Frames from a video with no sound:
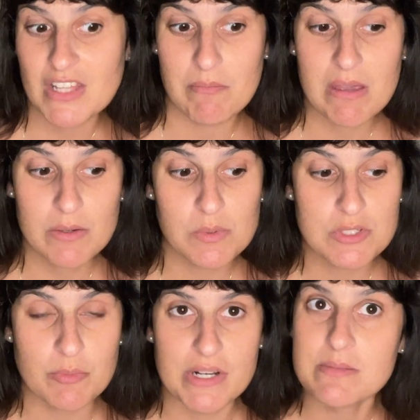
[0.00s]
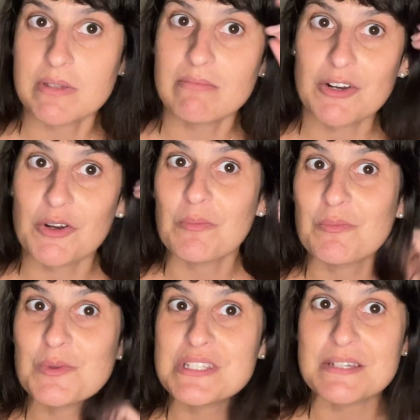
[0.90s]
maybe it will surprise me. I don't
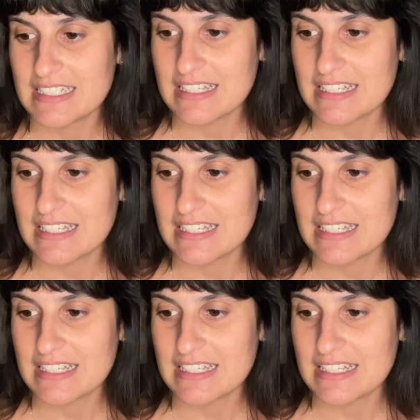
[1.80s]
We'll see.